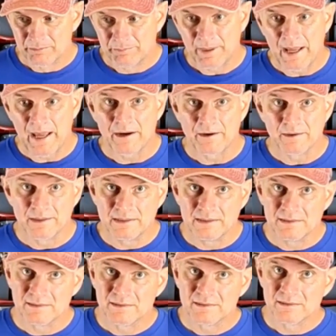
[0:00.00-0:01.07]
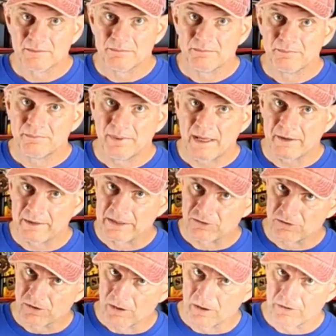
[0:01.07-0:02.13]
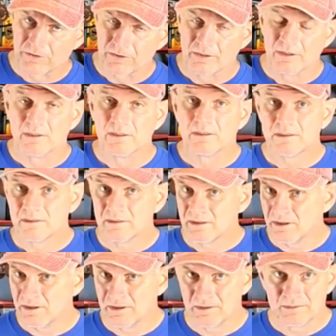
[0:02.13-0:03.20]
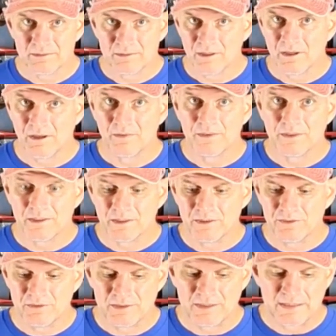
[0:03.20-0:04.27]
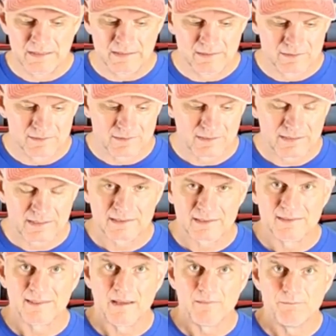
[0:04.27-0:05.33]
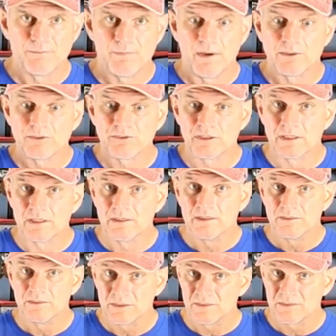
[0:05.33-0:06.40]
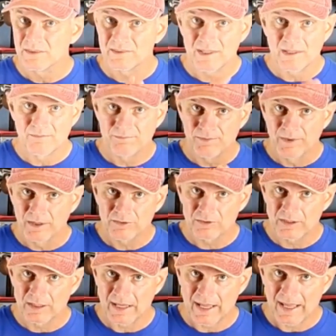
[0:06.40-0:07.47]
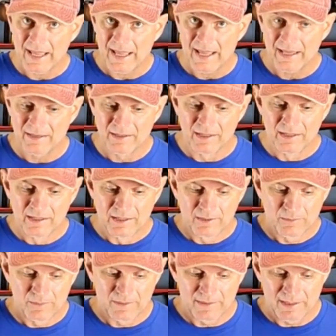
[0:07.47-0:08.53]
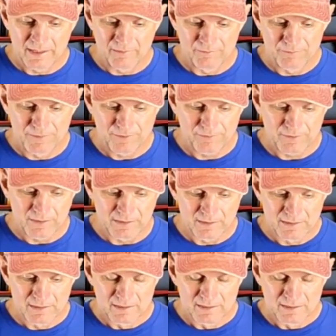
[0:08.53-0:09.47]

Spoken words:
batteries, battery charger, all the goods you need to get the same function, just the same function I had with the M50.